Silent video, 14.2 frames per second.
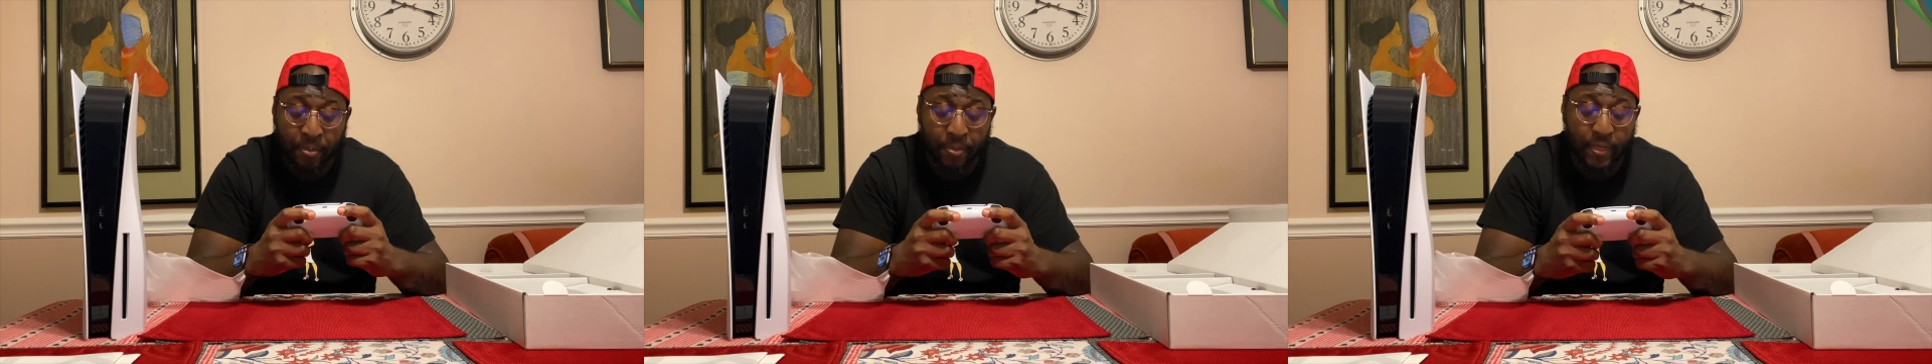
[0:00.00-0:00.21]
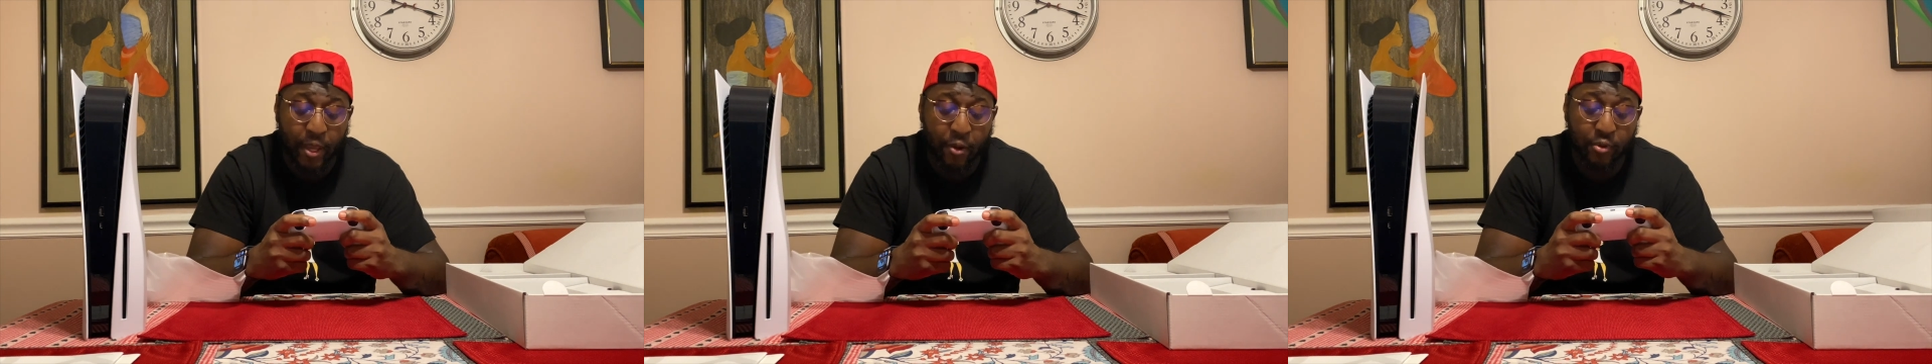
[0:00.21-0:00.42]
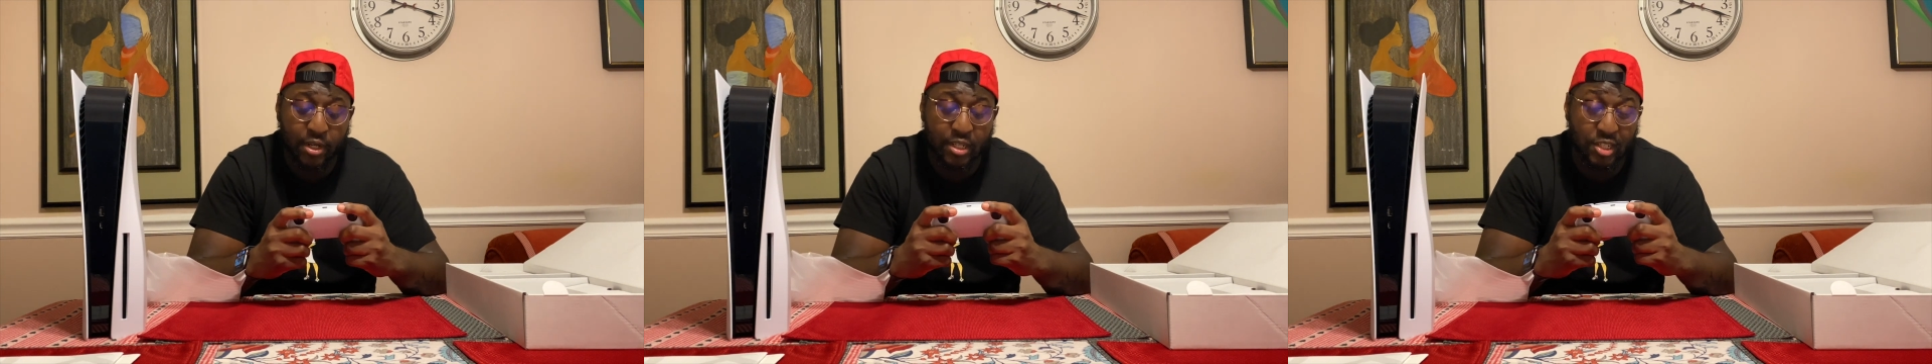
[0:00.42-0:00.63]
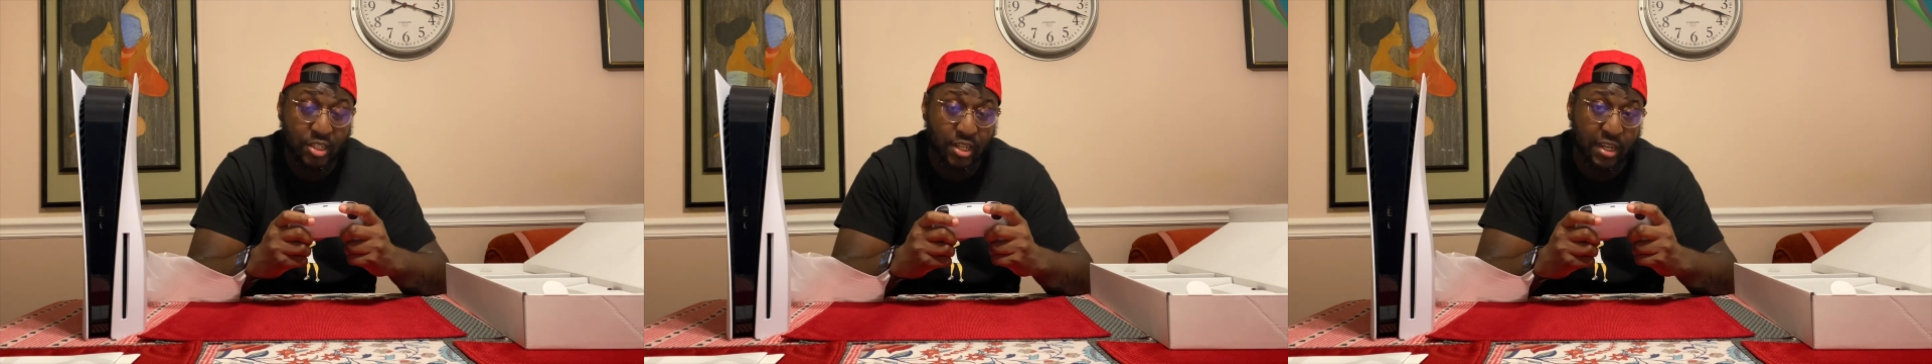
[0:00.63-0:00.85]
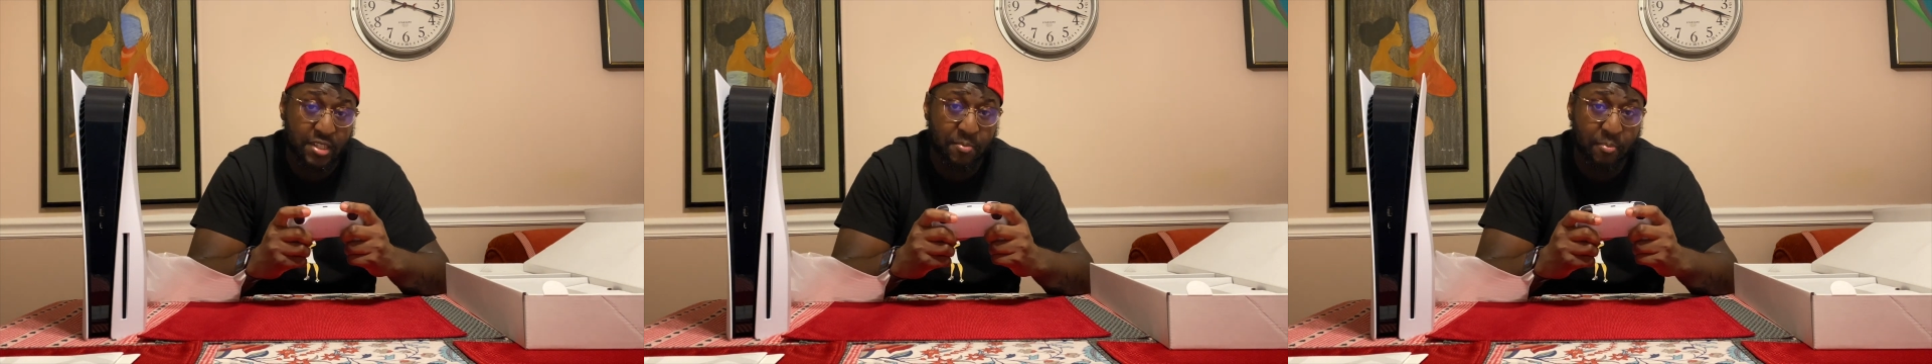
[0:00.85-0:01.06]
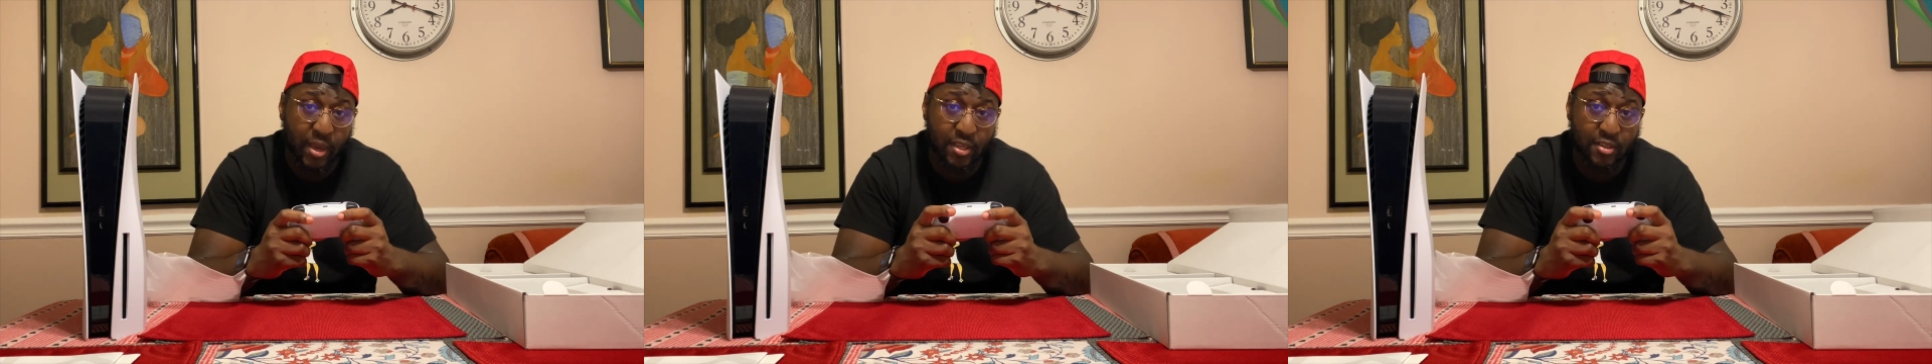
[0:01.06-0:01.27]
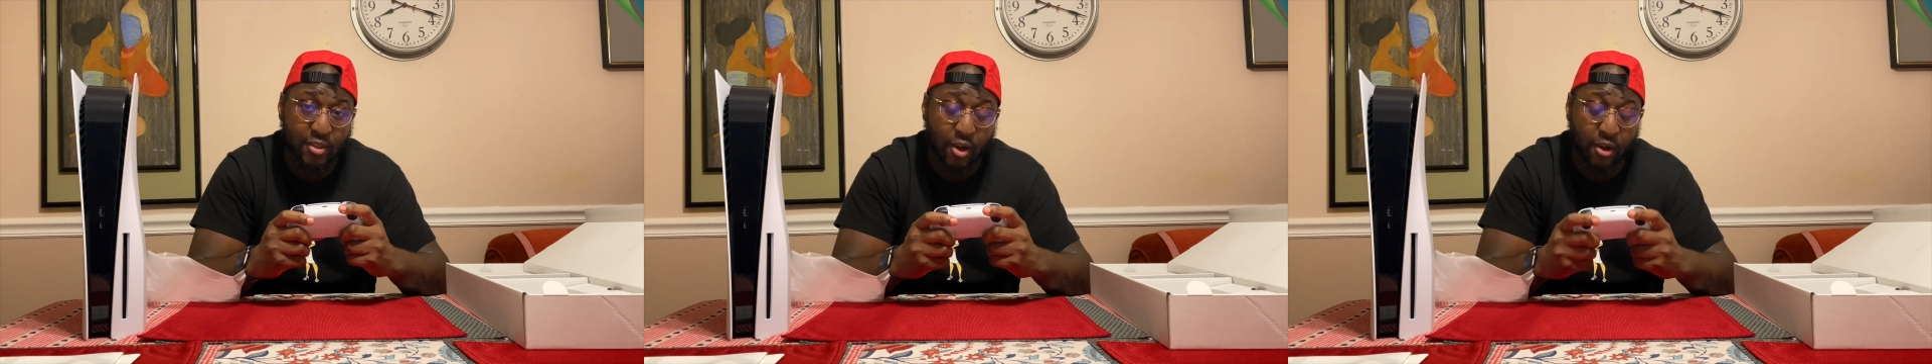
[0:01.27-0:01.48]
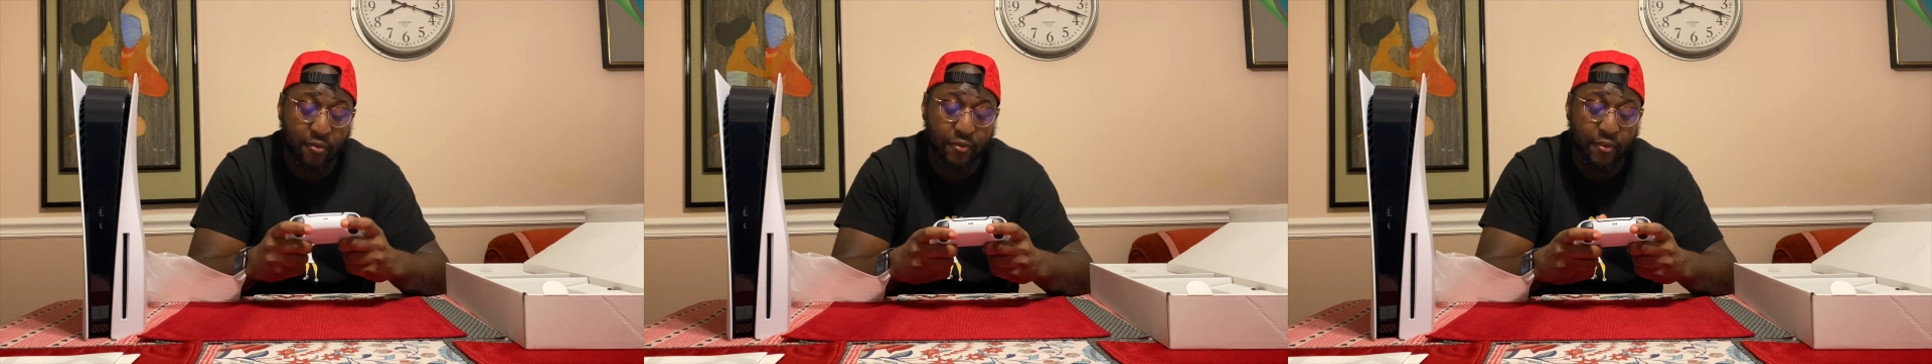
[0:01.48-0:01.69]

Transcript: they would adjust based off